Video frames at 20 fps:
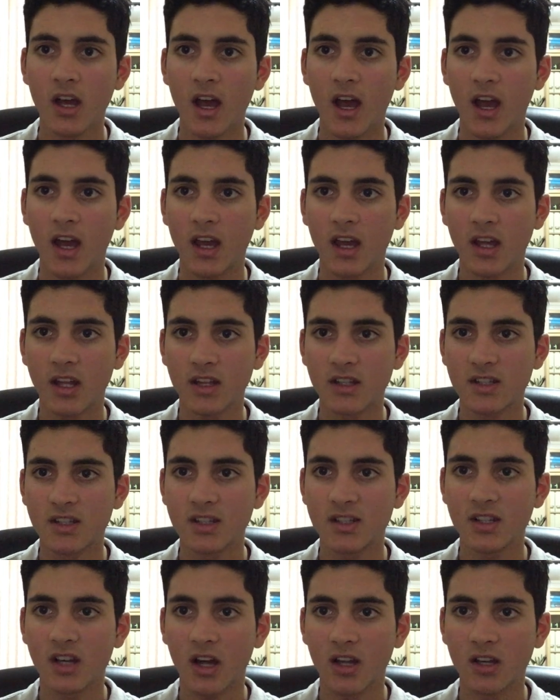and
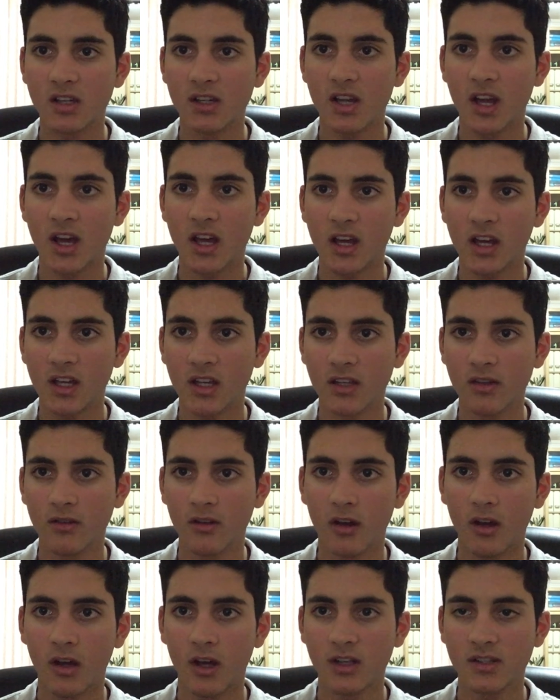Sunday,
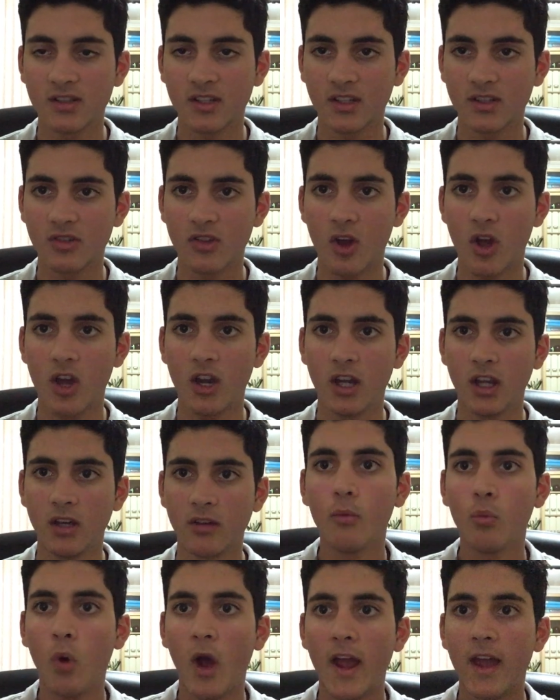6:30.
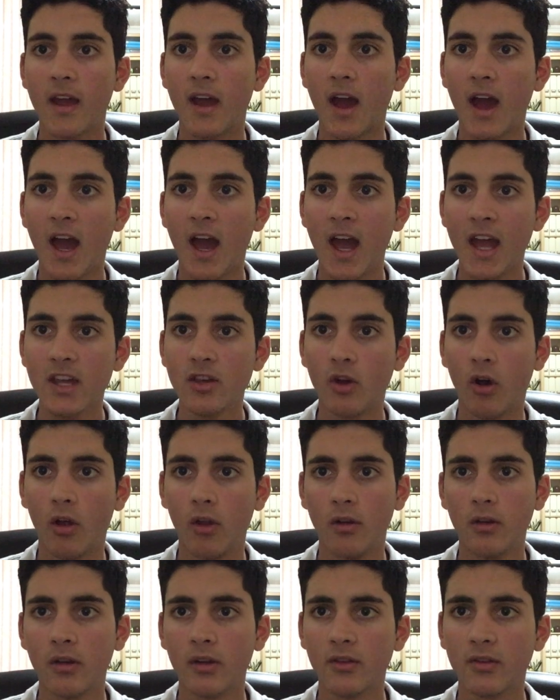Wait, hang
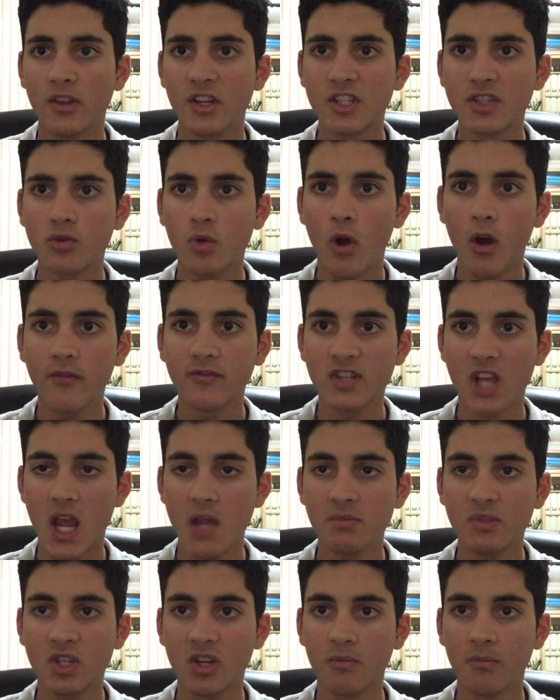on. There's 12
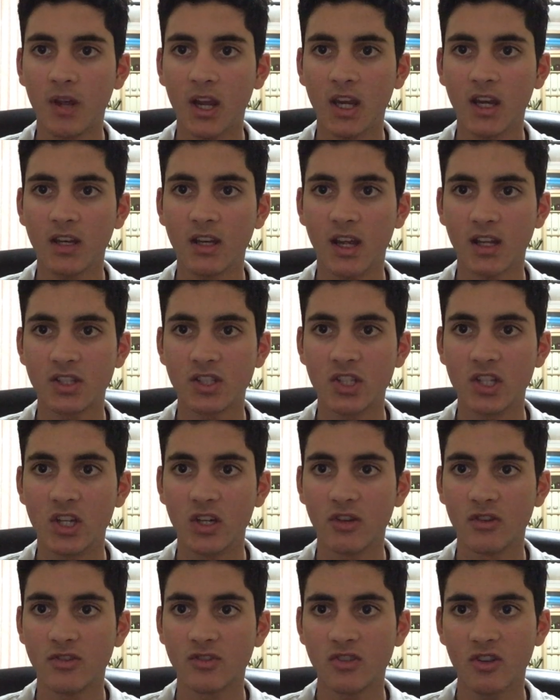teams competing next
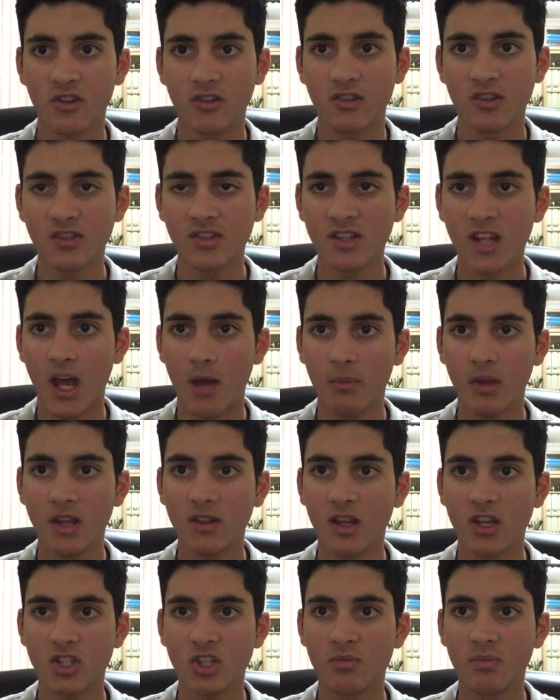year, so doesn't that mean
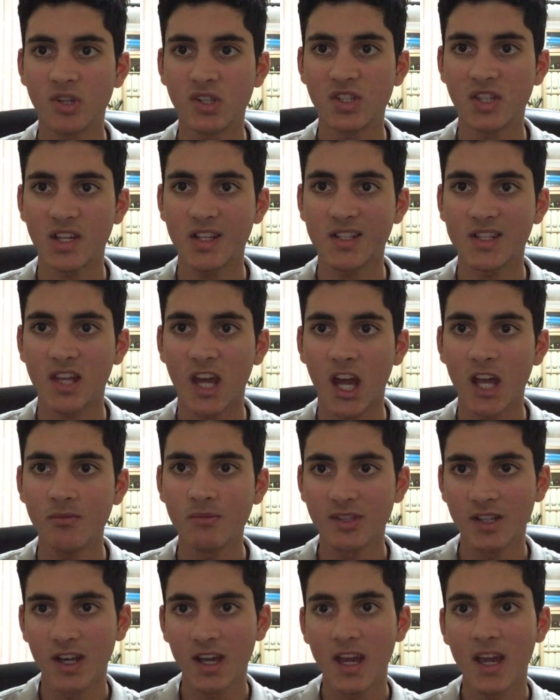there should be 6
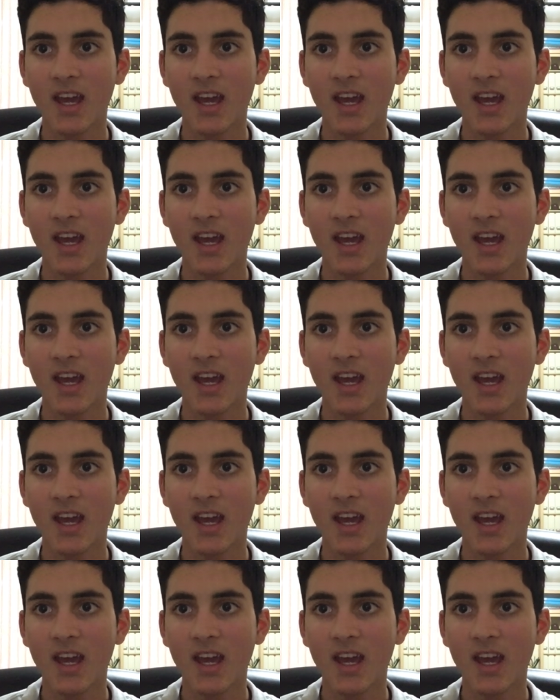games?